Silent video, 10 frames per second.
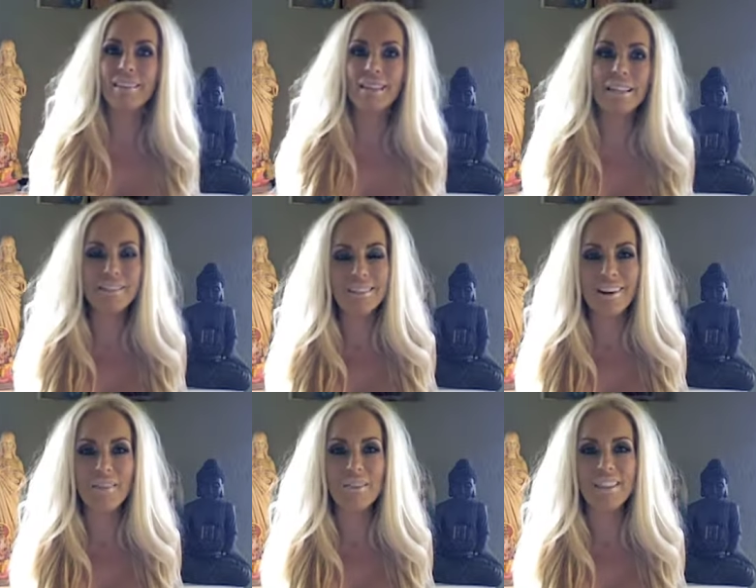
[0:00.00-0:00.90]
let's get
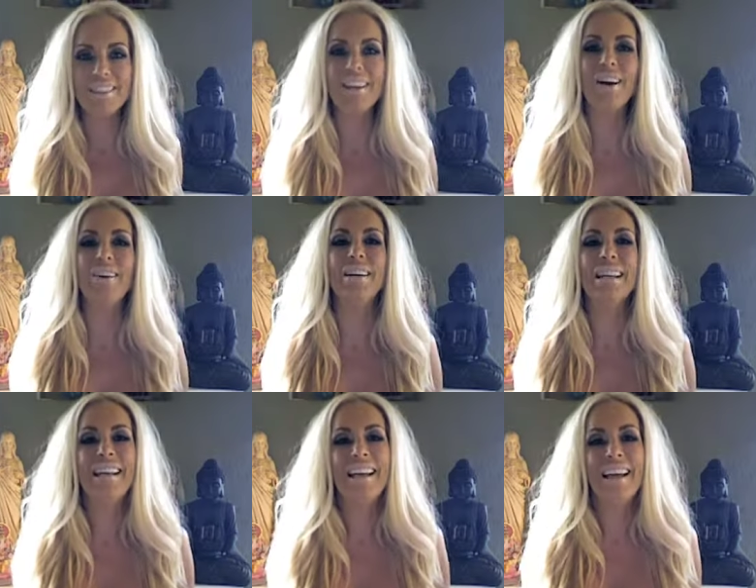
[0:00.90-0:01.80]
on with the show.
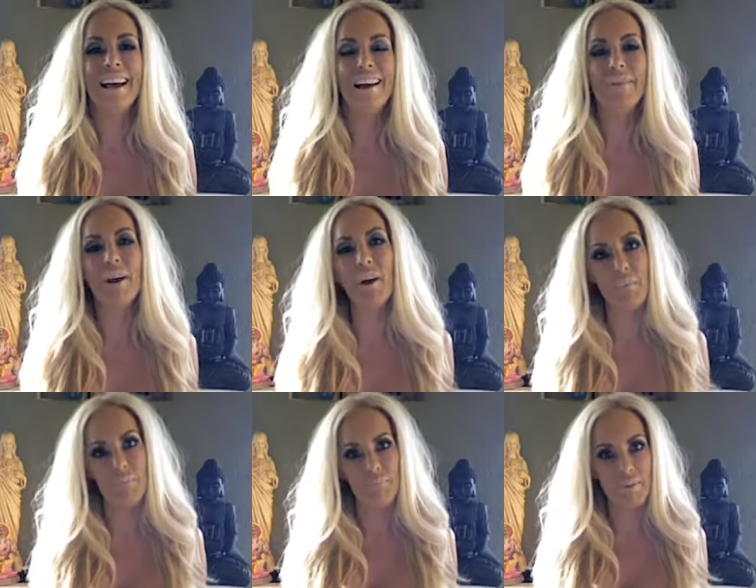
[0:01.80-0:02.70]
Um, oh,
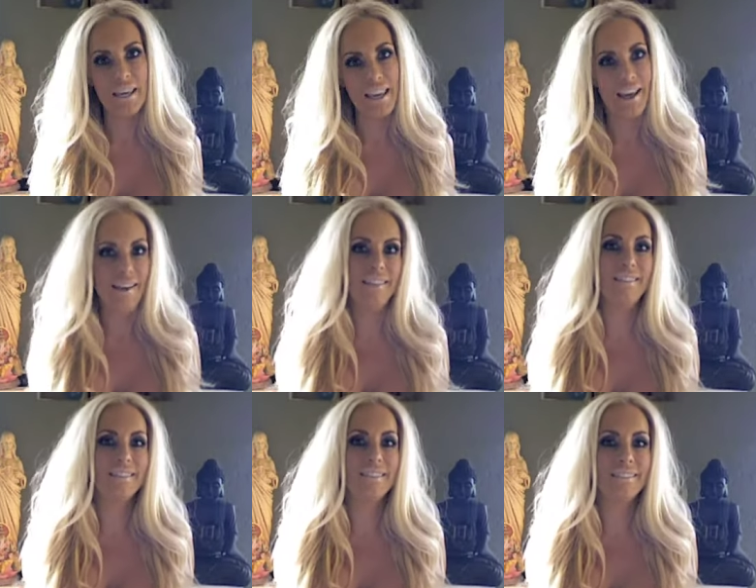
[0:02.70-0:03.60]
P.S.
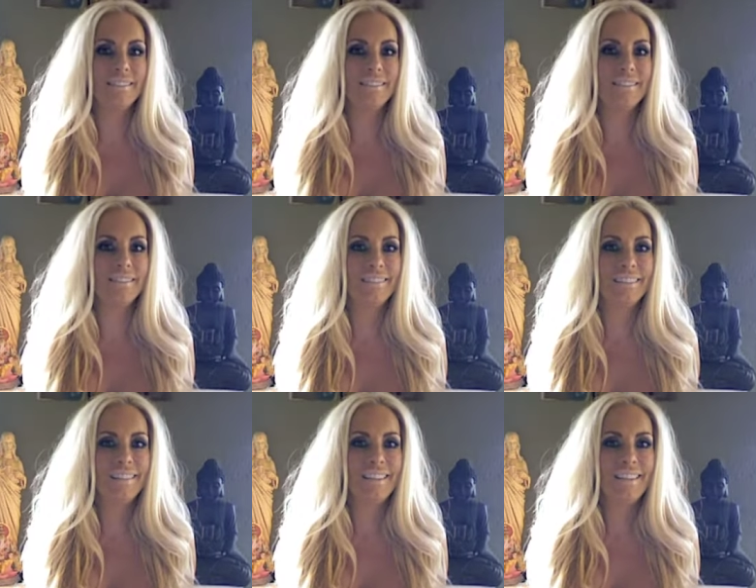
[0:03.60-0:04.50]

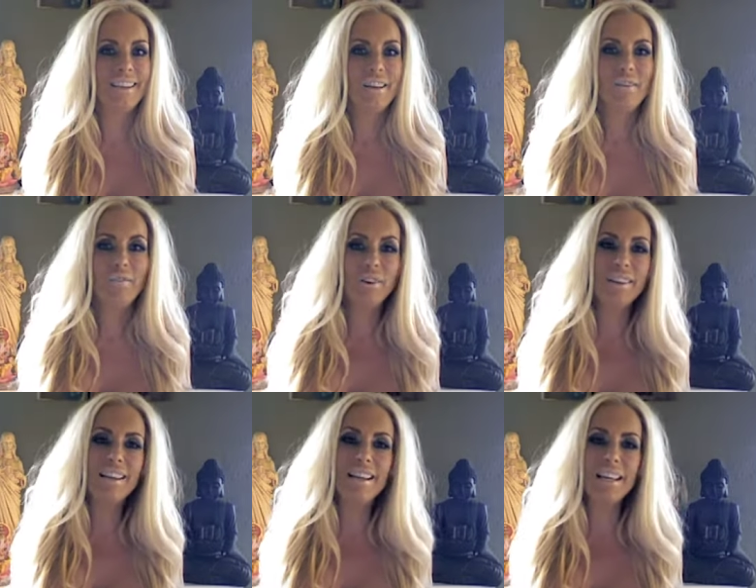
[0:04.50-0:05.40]
If you're
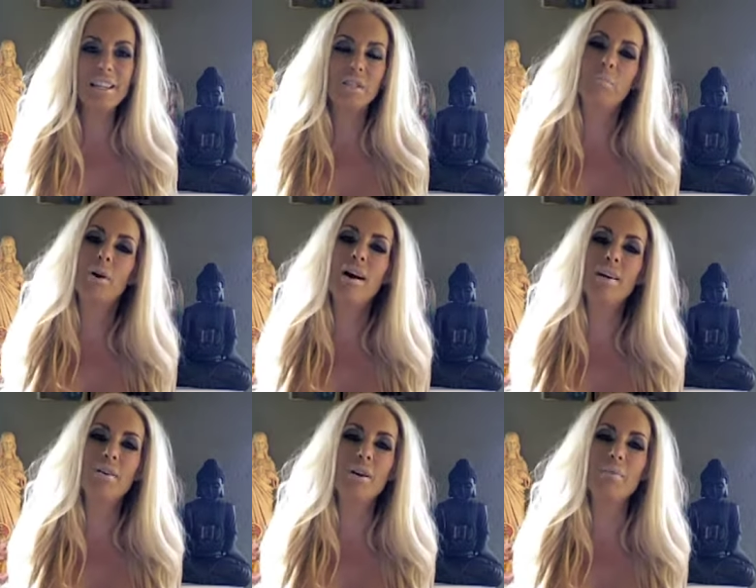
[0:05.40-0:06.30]
looking at this bra
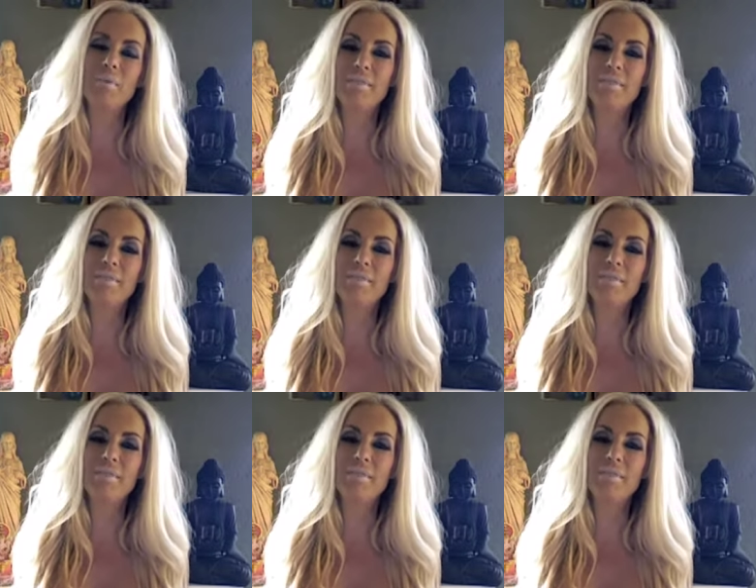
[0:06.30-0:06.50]
going, we've